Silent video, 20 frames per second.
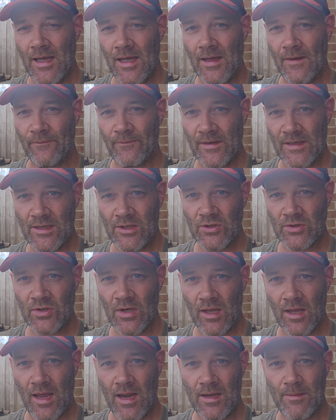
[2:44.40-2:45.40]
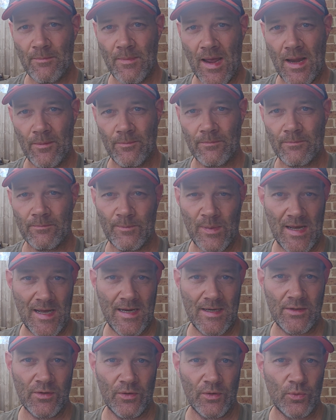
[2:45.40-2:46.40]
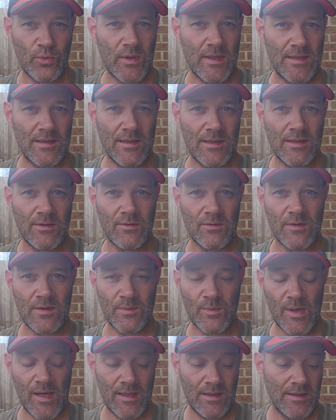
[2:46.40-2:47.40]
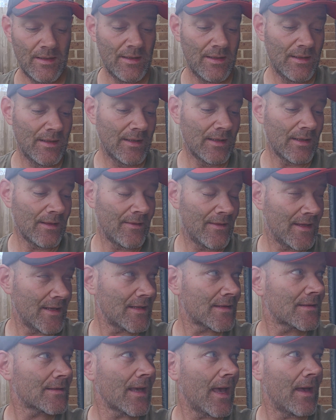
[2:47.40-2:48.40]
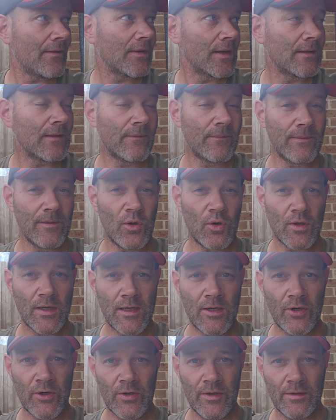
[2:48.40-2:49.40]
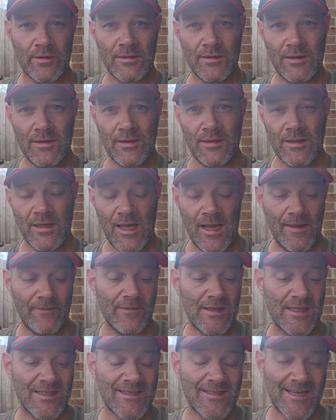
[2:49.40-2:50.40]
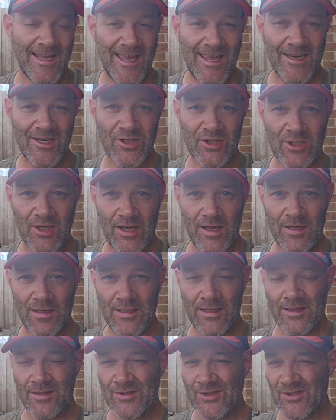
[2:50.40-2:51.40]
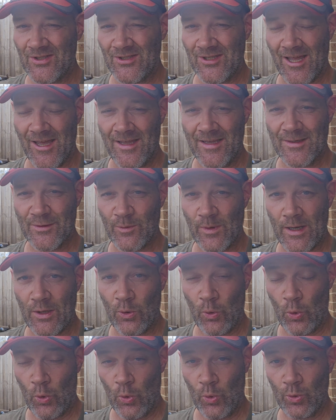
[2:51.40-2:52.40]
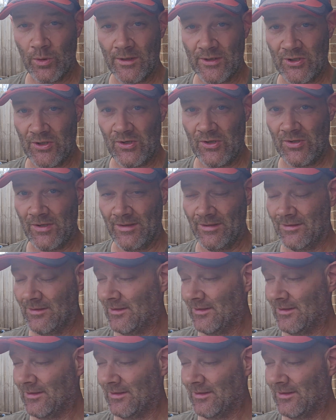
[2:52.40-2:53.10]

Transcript: finish and matte paint on all your decoys. But this, having the flocking on it and this texture, just takes away all the shine.